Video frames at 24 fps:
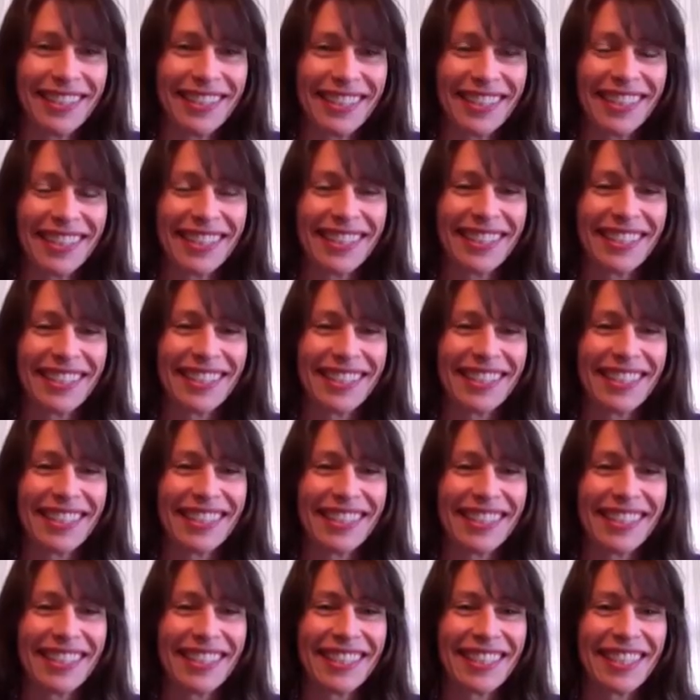
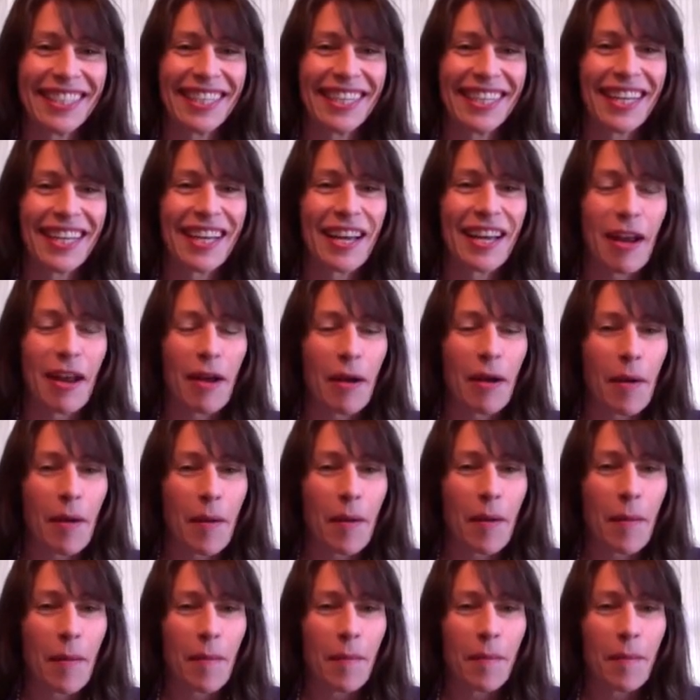
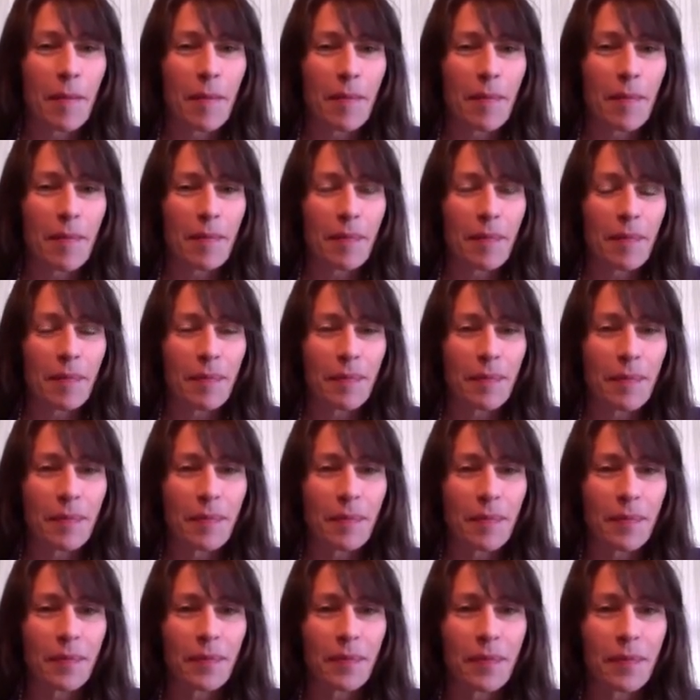
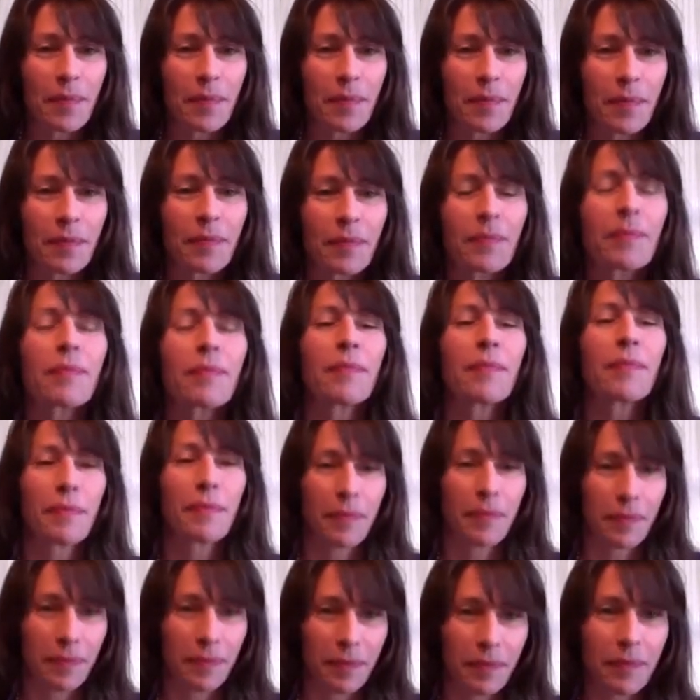
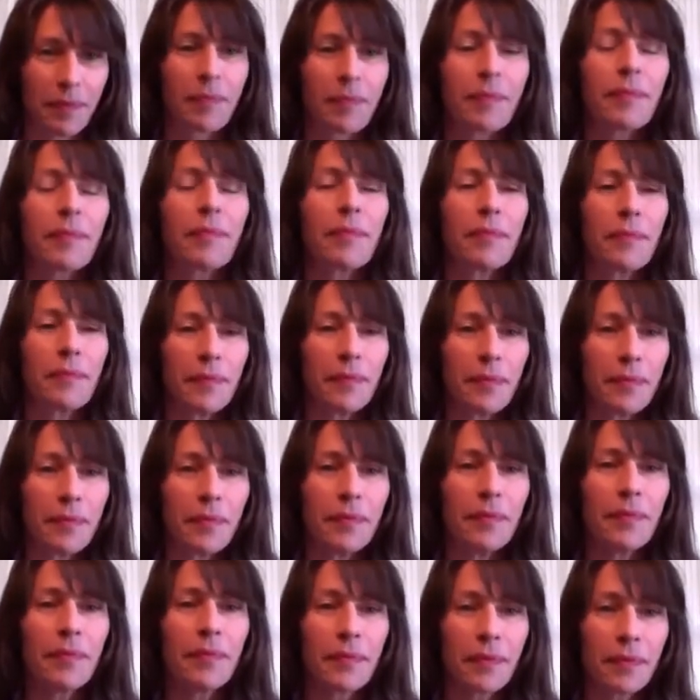
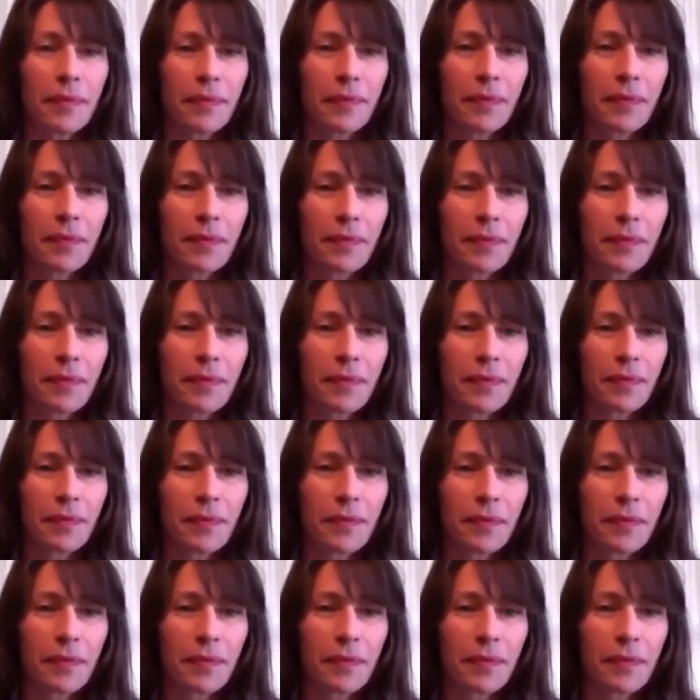(not speaking)